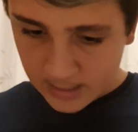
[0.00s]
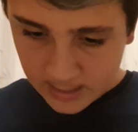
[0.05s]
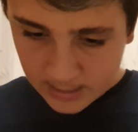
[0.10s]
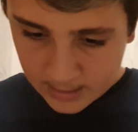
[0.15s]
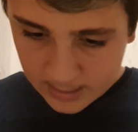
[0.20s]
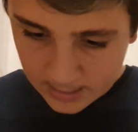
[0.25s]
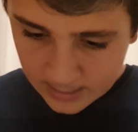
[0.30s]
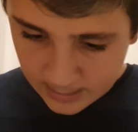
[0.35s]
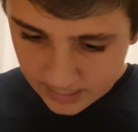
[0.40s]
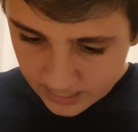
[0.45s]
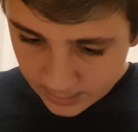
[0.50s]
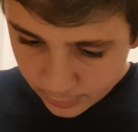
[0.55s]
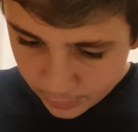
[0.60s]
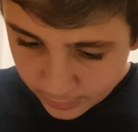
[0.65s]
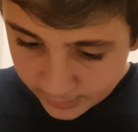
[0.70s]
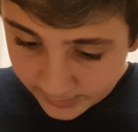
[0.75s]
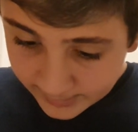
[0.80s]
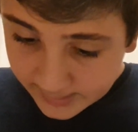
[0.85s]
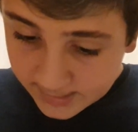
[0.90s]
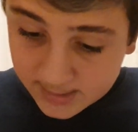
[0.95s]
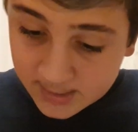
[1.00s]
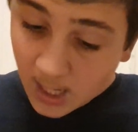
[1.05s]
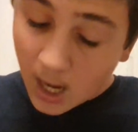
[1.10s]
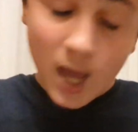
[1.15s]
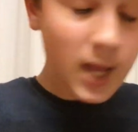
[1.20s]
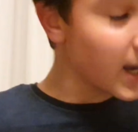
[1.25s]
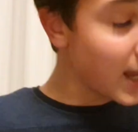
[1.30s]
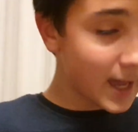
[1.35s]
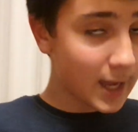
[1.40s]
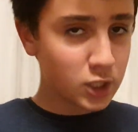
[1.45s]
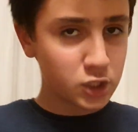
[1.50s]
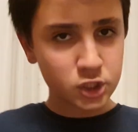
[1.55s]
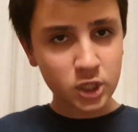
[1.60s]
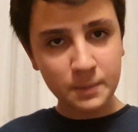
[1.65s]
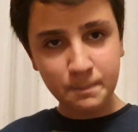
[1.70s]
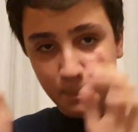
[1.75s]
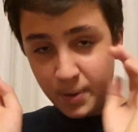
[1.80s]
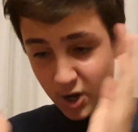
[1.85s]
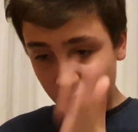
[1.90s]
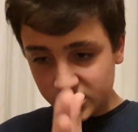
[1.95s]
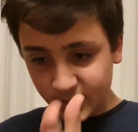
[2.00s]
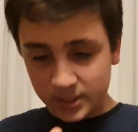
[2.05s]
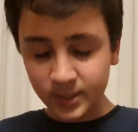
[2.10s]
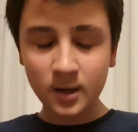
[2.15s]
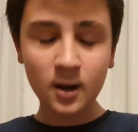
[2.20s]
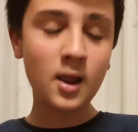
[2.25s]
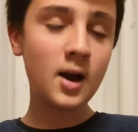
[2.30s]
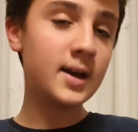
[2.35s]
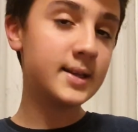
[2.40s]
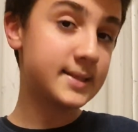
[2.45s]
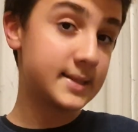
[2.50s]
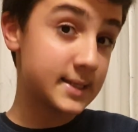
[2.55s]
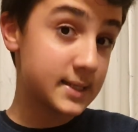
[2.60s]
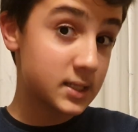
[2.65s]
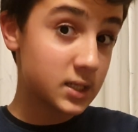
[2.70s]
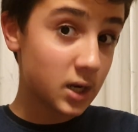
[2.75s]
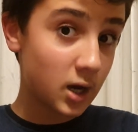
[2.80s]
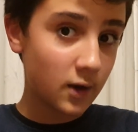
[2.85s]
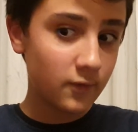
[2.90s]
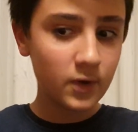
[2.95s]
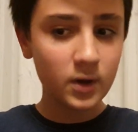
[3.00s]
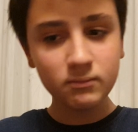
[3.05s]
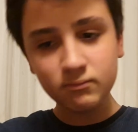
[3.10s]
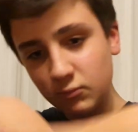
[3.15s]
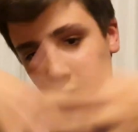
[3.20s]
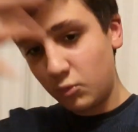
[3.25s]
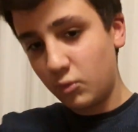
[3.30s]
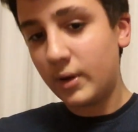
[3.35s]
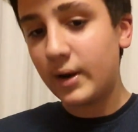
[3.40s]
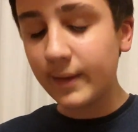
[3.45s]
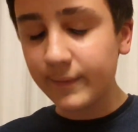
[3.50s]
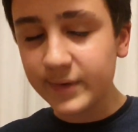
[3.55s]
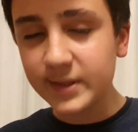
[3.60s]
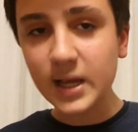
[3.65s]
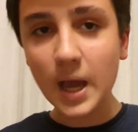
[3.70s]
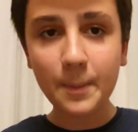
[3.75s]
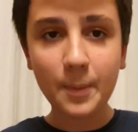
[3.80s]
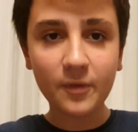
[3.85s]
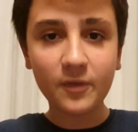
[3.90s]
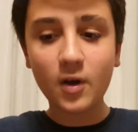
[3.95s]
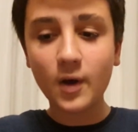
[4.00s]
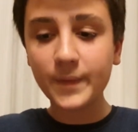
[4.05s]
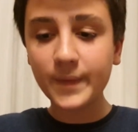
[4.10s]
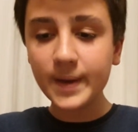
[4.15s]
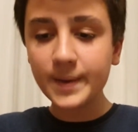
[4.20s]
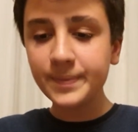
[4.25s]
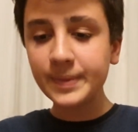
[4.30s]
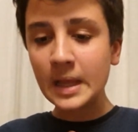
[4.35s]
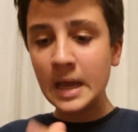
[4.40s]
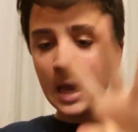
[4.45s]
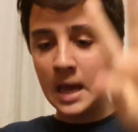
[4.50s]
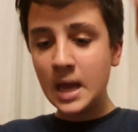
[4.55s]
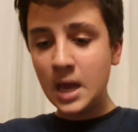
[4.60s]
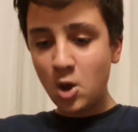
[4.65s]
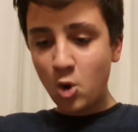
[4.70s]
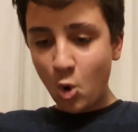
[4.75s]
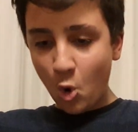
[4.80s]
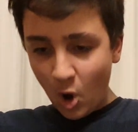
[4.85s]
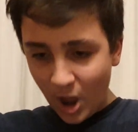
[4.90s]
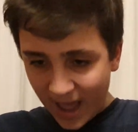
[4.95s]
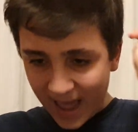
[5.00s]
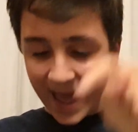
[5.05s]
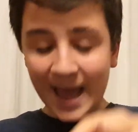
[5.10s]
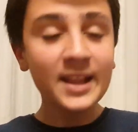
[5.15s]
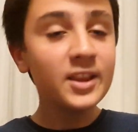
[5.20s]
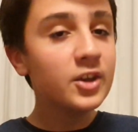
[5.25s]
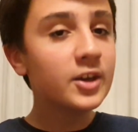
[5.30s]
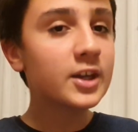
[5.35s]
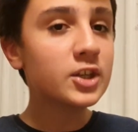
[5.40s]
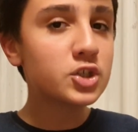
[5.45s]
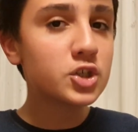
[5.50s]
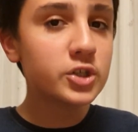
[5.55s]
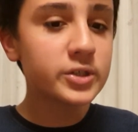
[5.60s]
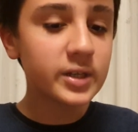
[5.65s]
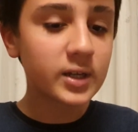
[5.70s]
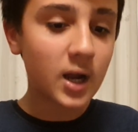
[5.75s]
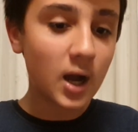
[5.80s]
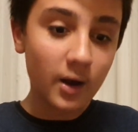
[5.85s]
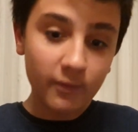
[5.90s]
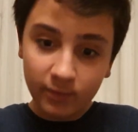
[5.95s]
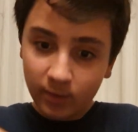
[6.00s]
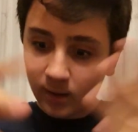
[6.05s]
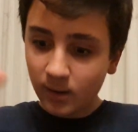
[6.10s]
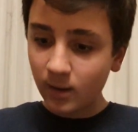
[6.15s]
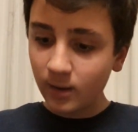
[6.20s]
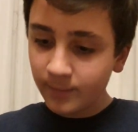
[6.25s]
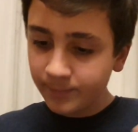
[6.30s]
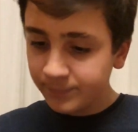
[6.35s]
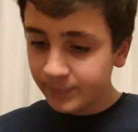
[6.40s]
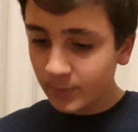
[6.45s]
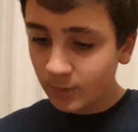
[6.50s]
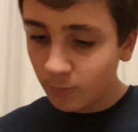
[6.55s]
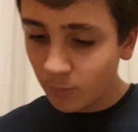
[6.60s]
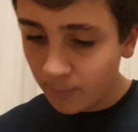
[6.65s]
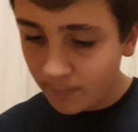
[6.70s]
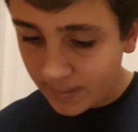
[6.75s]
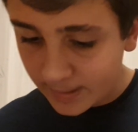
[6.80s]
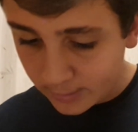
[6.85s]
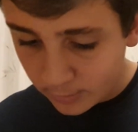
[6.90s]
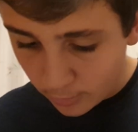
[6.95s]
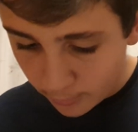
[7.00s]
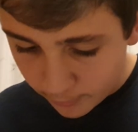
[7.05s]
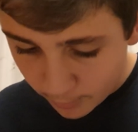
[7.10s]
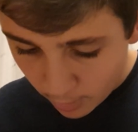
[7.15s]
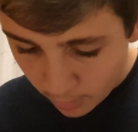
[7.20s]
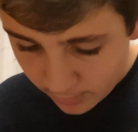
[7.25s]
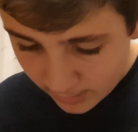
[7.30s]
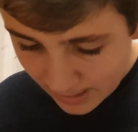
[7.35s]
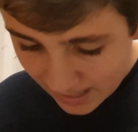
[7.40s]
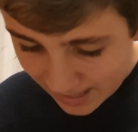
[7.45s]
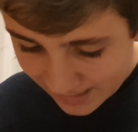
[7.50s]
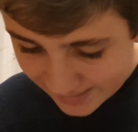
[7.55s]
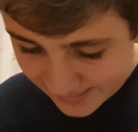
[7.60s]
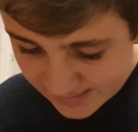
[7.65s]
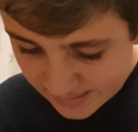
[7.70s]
You can design it, actually personalize this cover, whatever type of cover, and you can choose the color or make your own. And it's a